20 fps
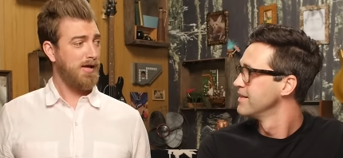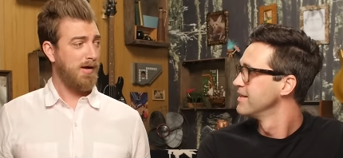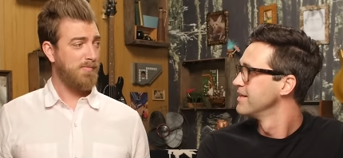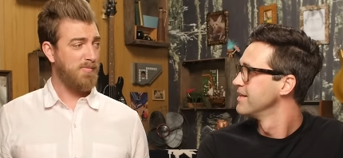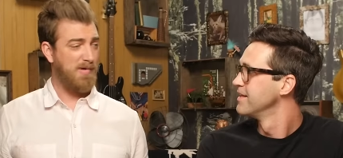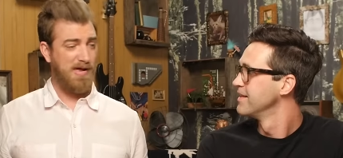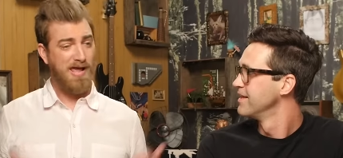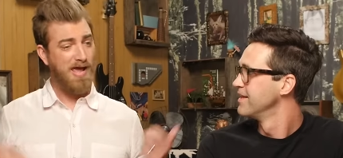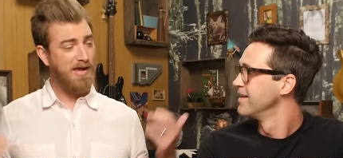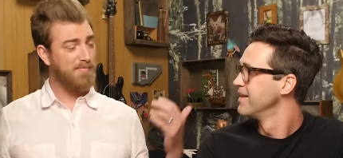
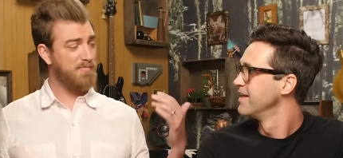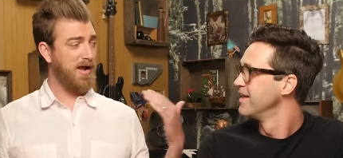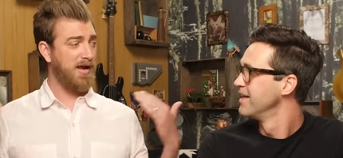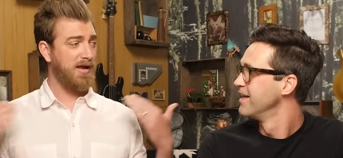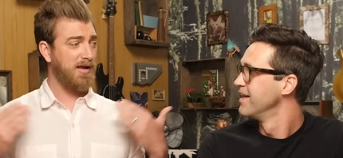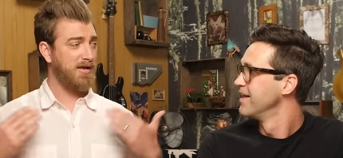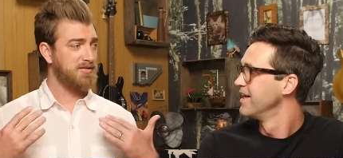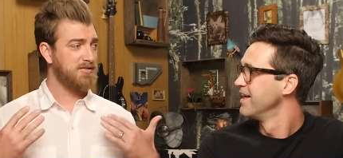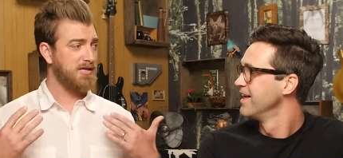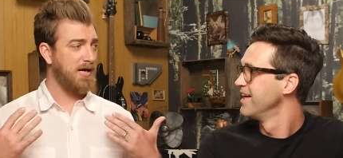Speaker 1: my head
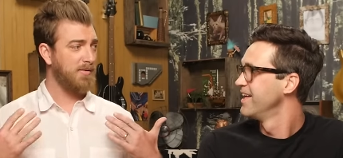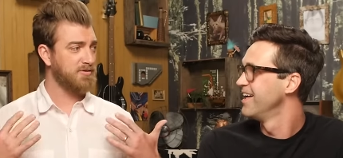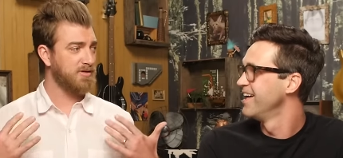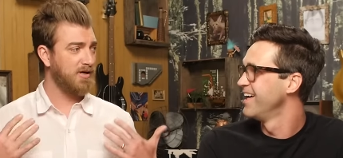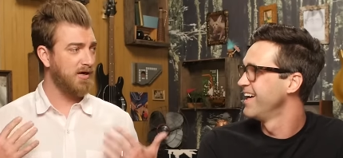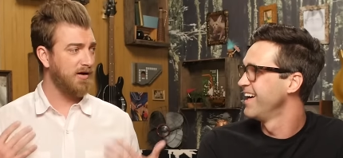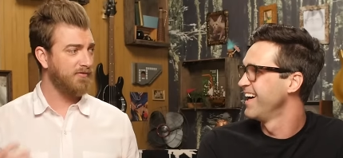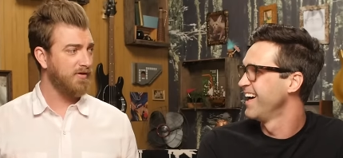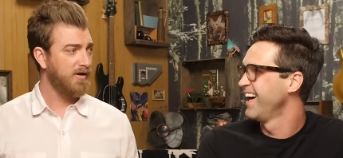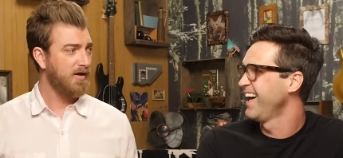might get
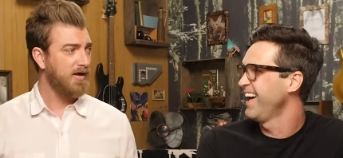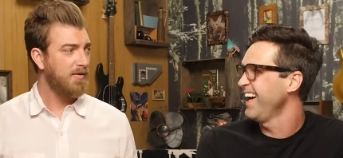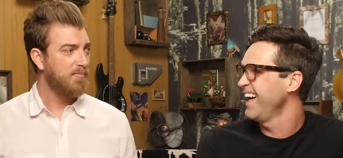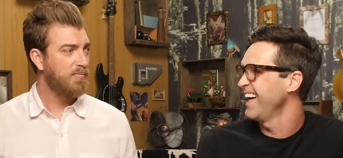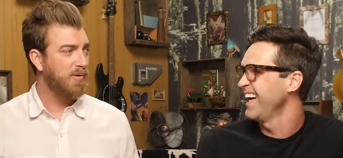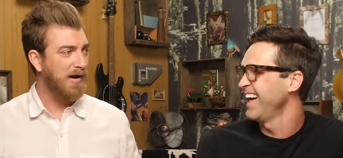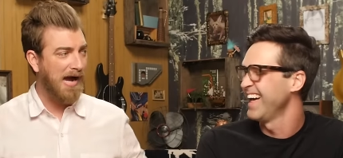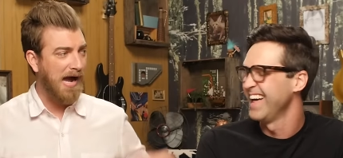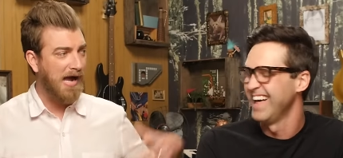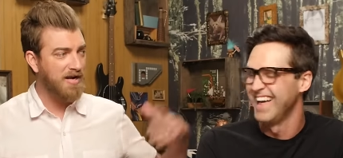chopped off,
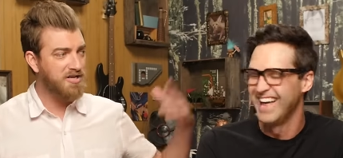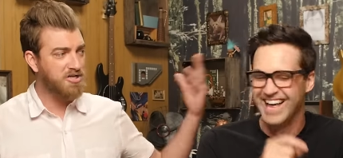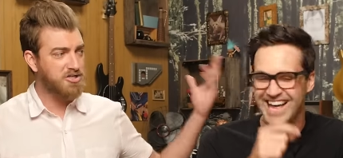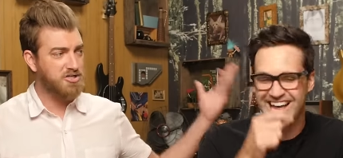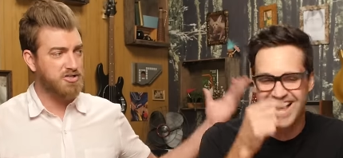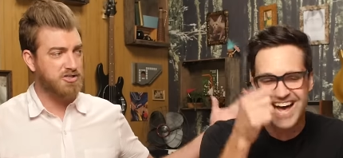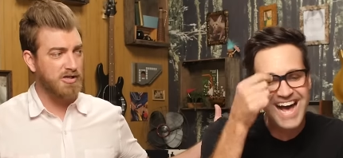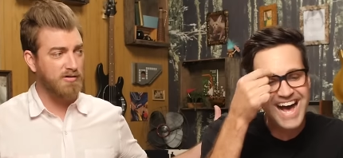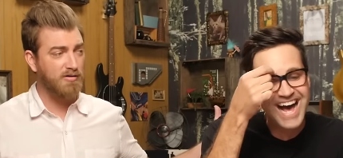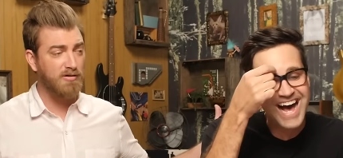but I
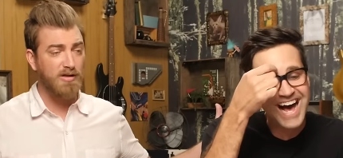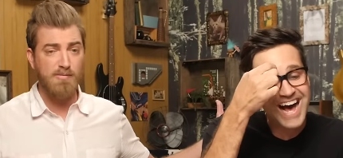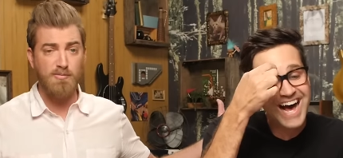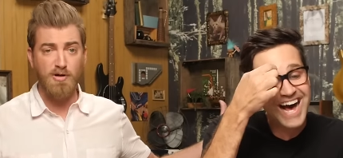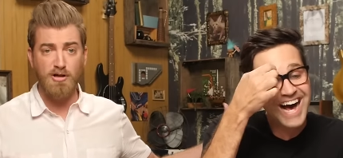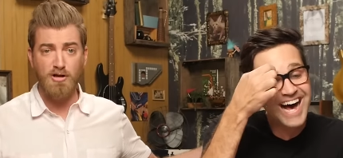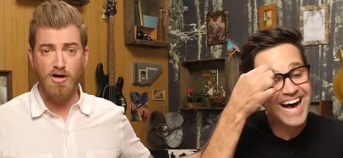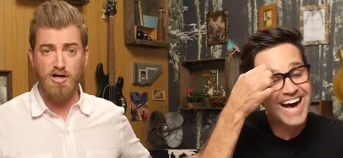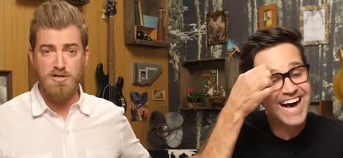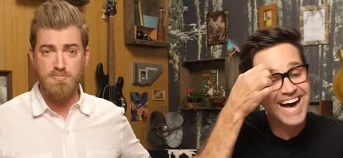just
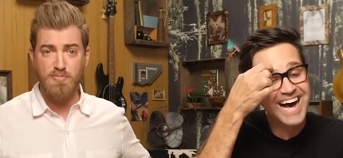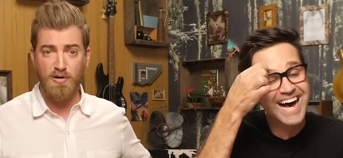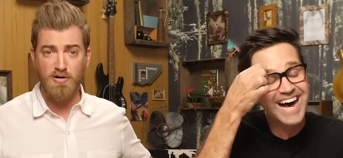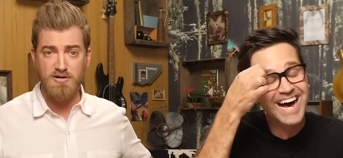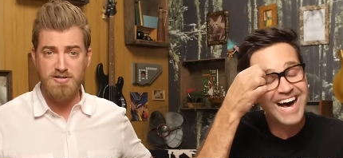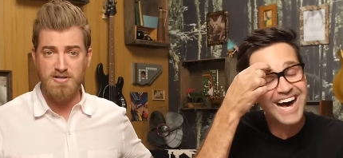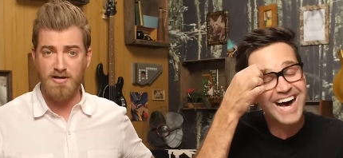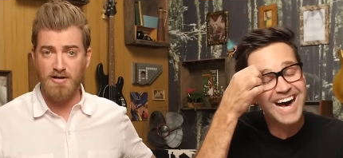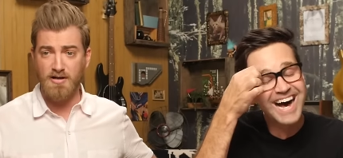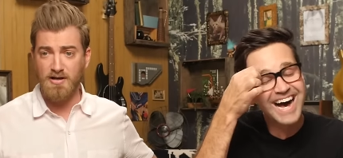generally am a large
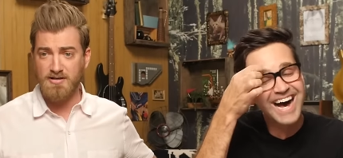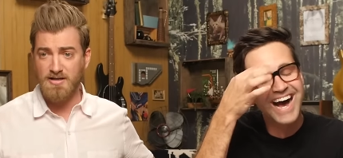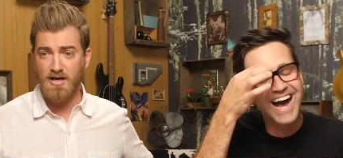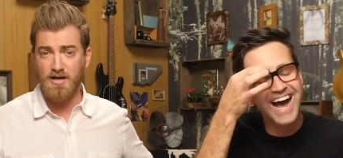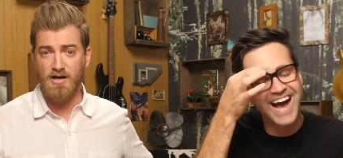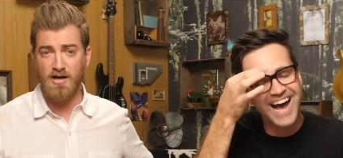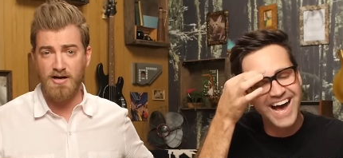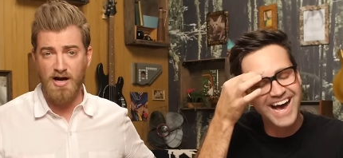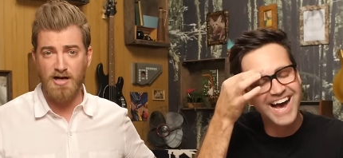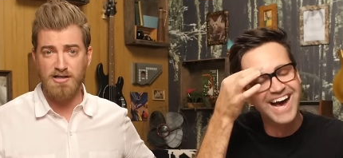person. It's
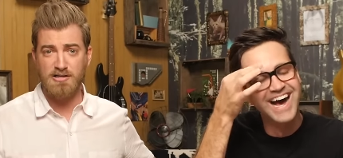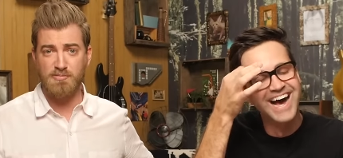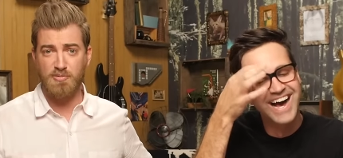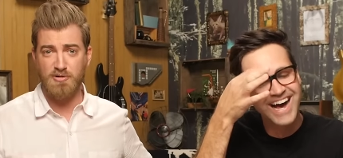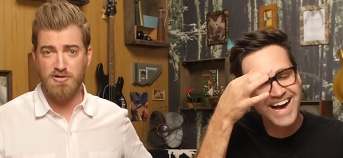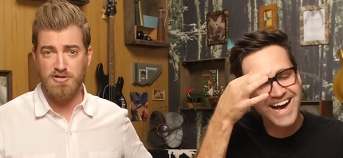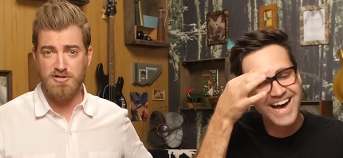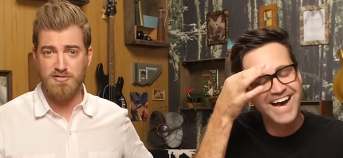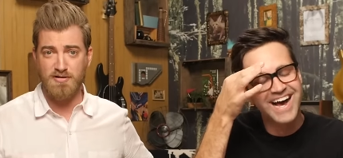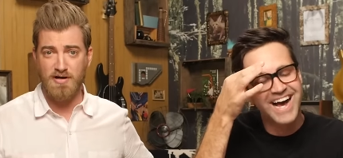like an
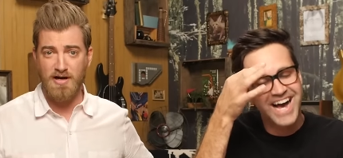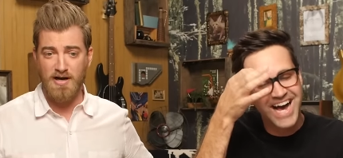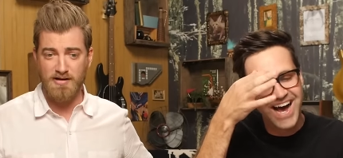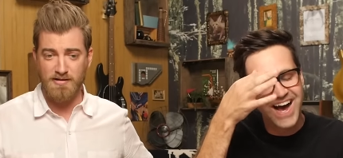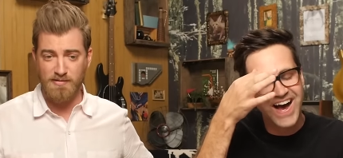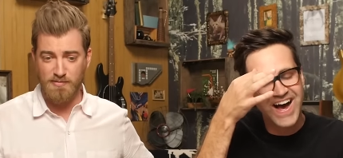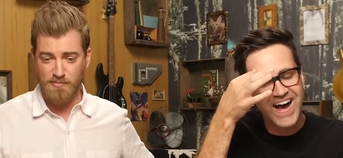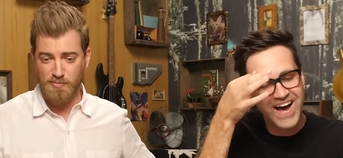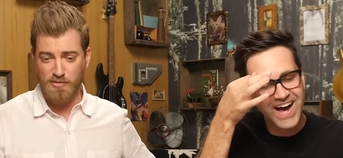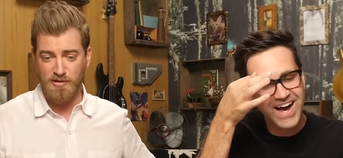octopus
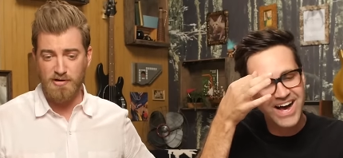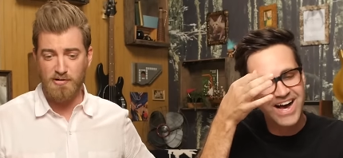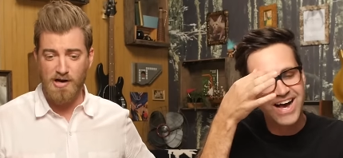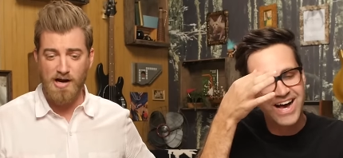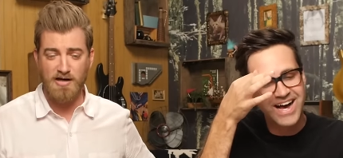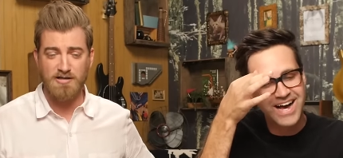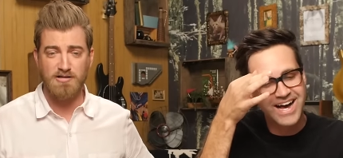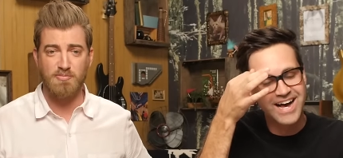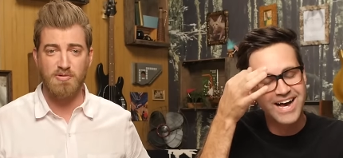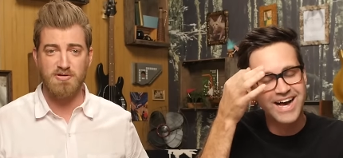trying to put
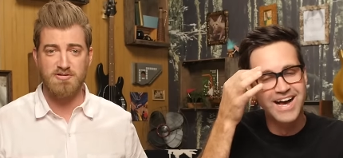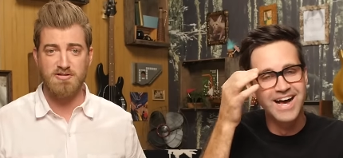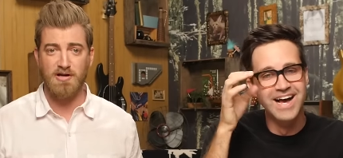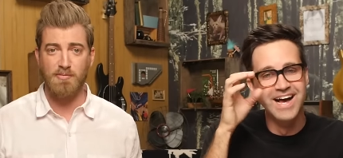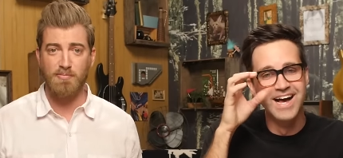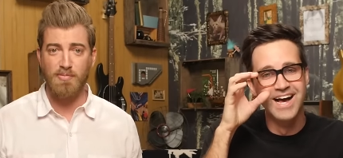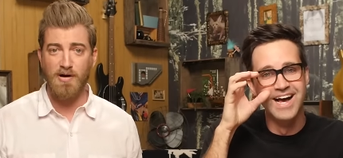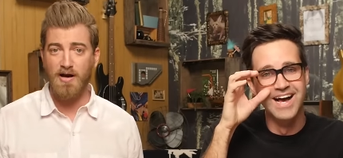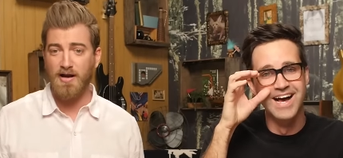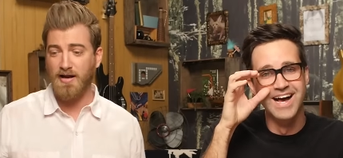an octopus
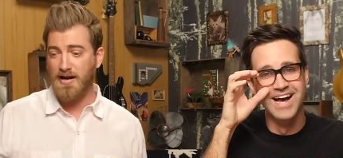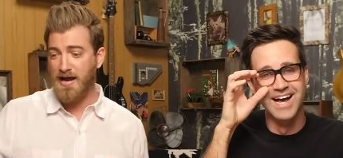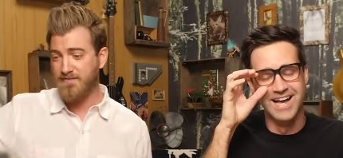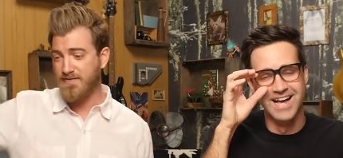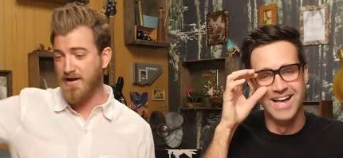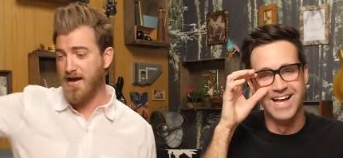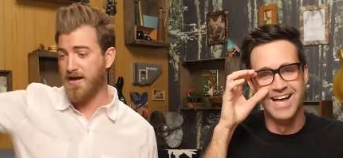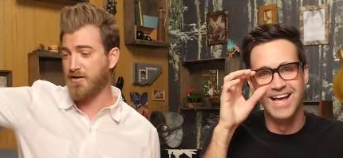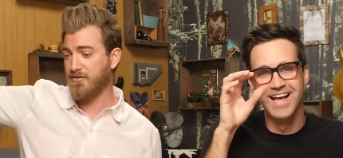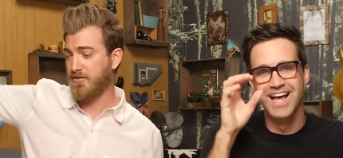in a bucket.
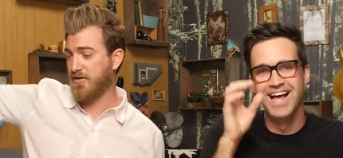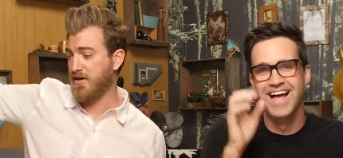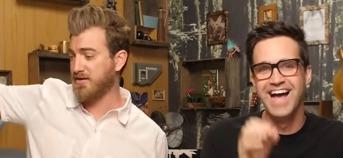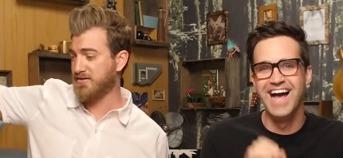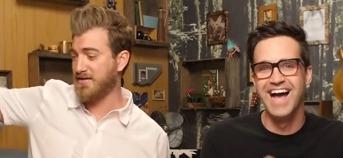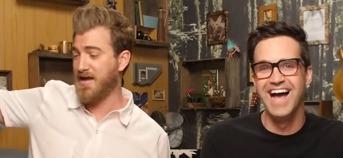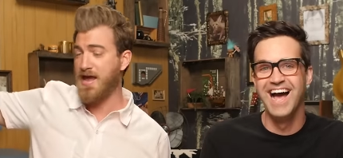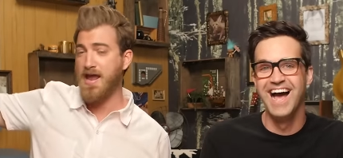I've got things